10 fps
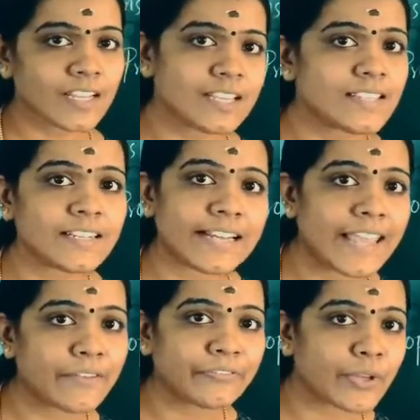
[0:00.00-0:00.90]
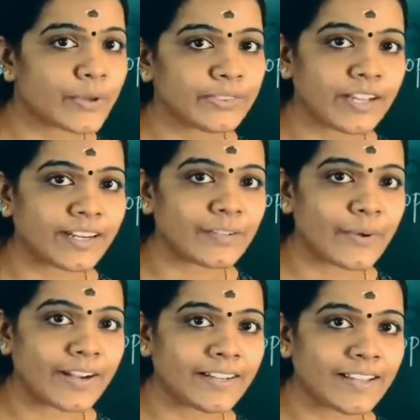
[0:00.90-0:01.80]
Is it clear for you, third
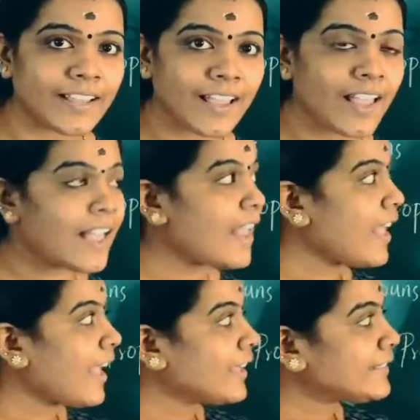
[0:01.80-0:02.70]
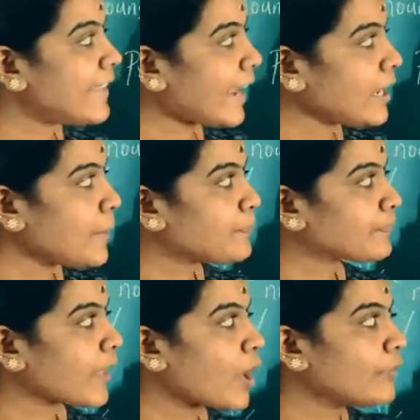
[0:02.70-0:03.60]
one? Then
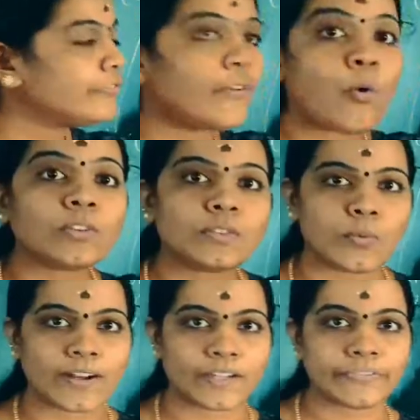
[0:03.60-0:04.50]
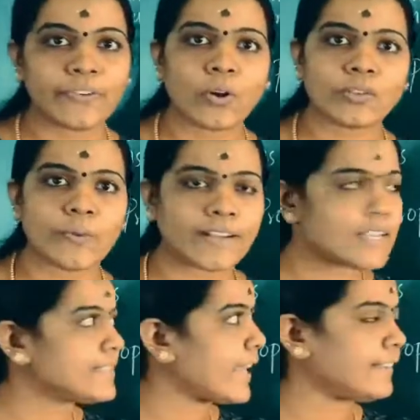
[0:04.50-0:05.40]
fourth one
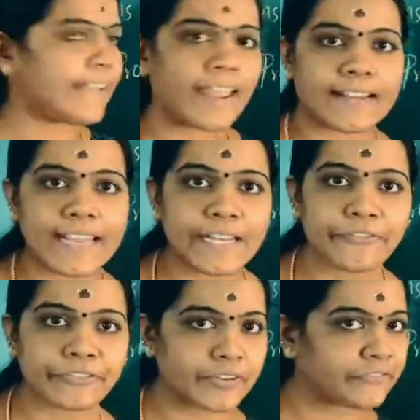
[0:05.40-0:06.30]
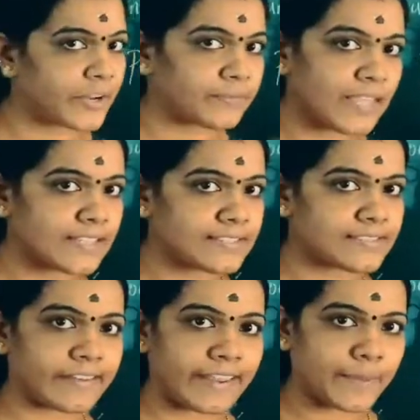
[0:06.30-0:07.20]
is entirely different from these
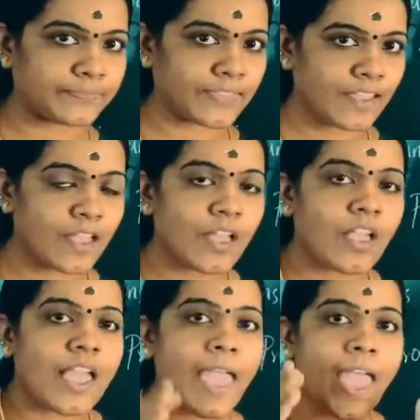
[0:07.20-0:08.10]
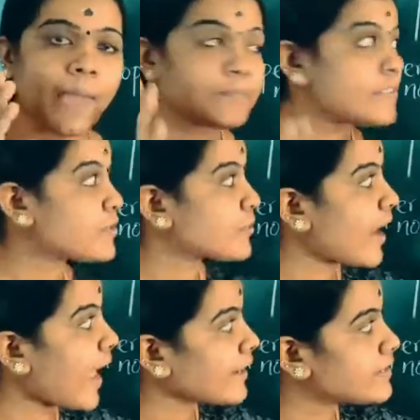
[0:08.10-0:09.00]
three.
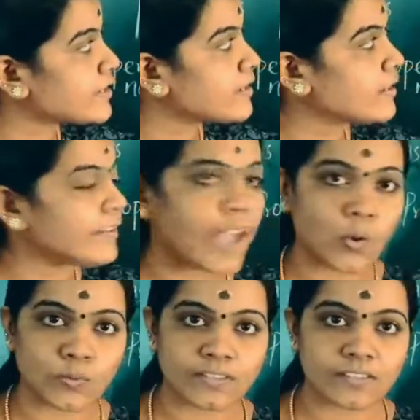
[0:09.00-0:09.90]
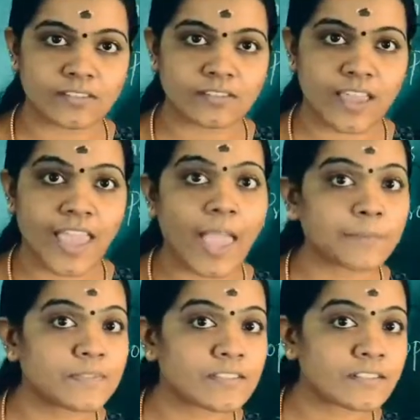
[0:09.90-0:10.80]
Abstract nouns.
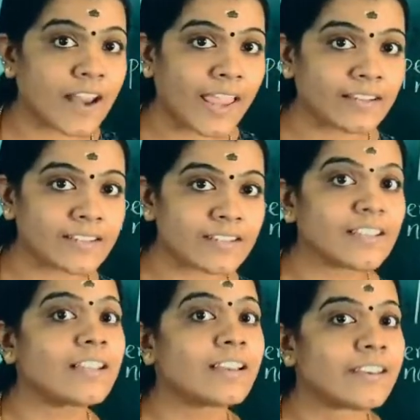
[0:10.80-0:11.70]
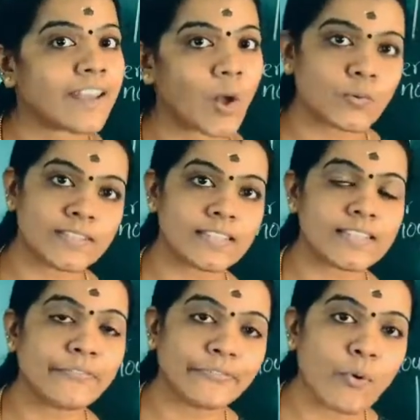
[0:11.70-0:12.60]
Abstract nouns is
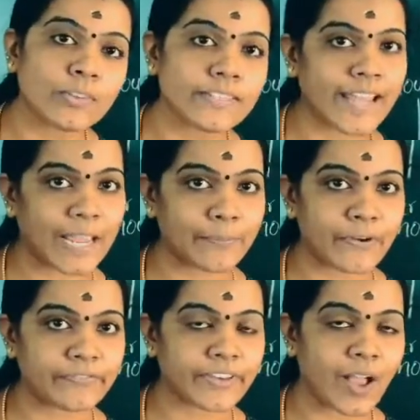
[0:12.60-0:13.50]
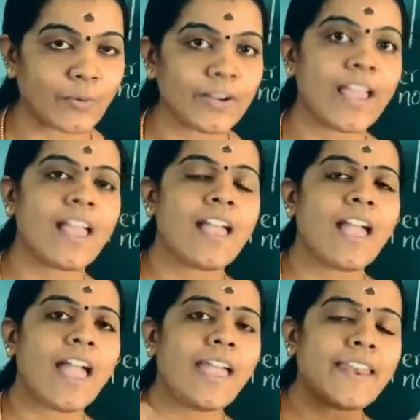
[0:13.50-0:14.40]
the fourth type of noun.
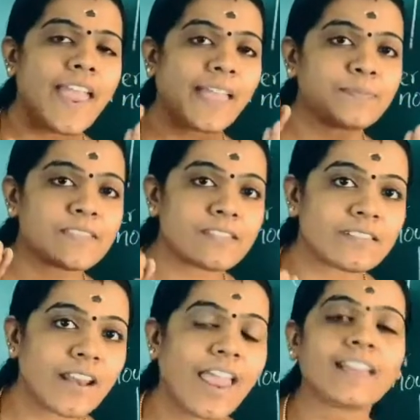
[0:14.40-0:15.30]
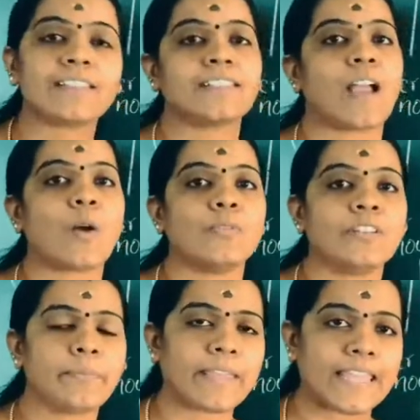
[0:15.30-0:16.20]
An abstract
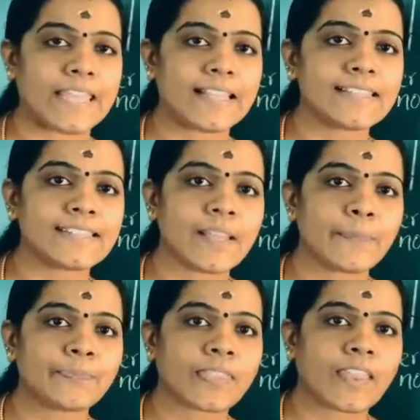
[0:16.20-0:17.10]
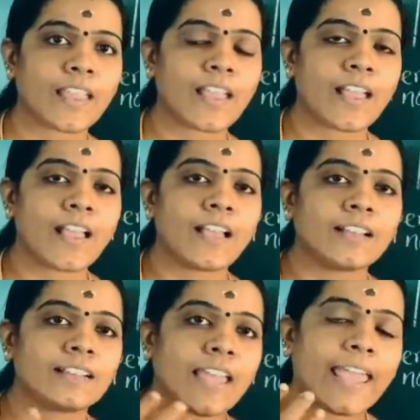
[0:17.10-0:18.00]
noun means
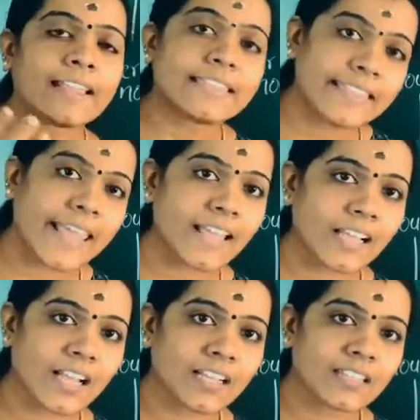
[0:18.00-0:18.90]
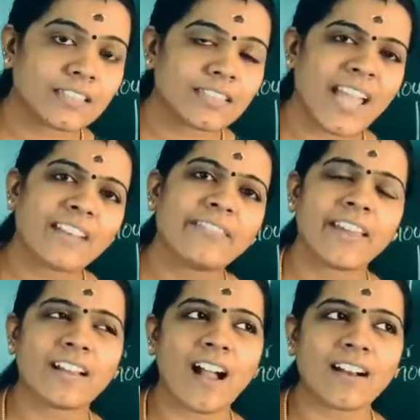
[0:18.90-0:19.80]
a thing that
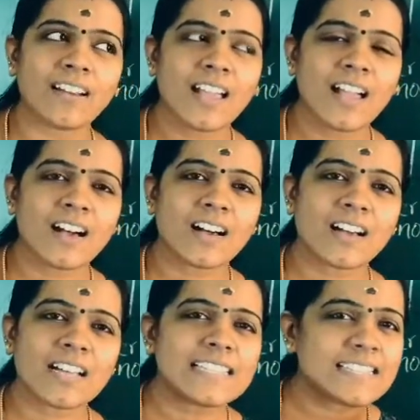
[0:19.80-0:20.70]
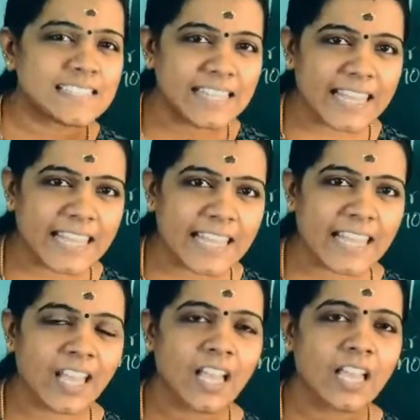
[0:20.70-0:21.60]
we can't
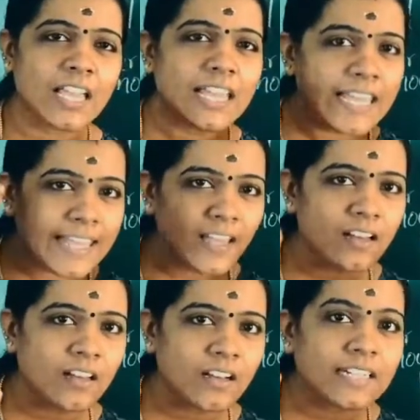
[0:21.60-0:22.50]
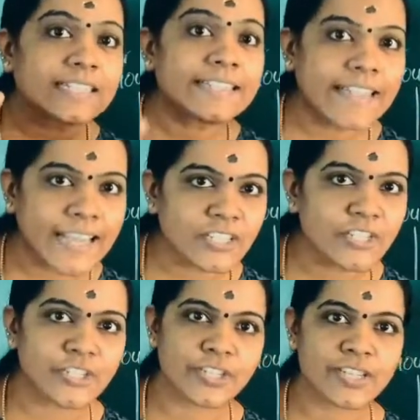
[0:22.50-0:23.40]
see, hear,
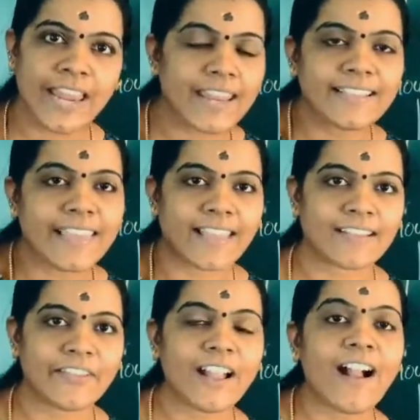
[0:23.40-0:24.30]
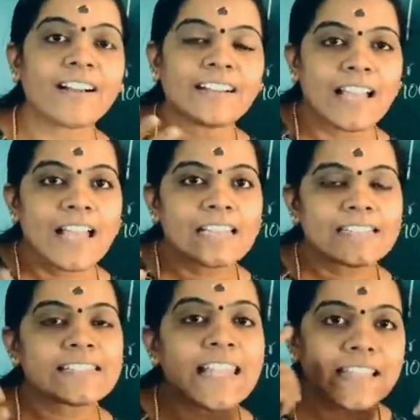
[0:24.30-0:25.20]
touch, anything. We can't
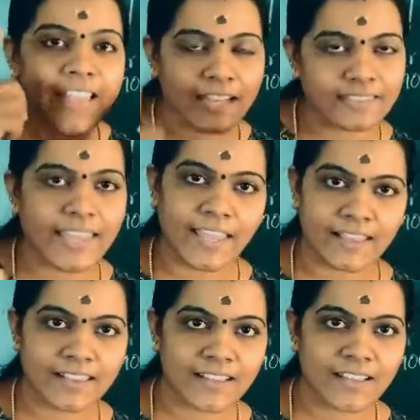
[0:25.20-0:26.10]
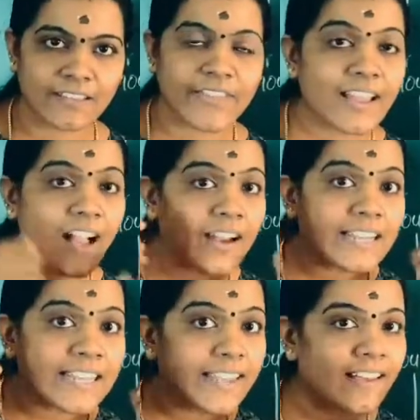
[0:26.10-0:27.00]
see that thing. We
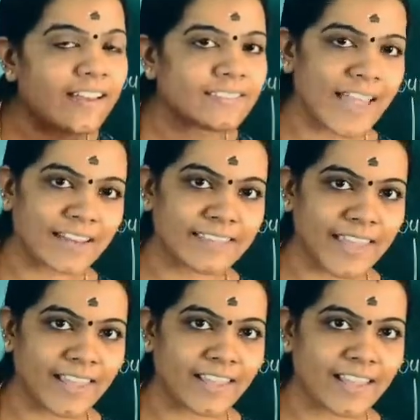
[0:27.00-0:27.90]
can't hear that thing.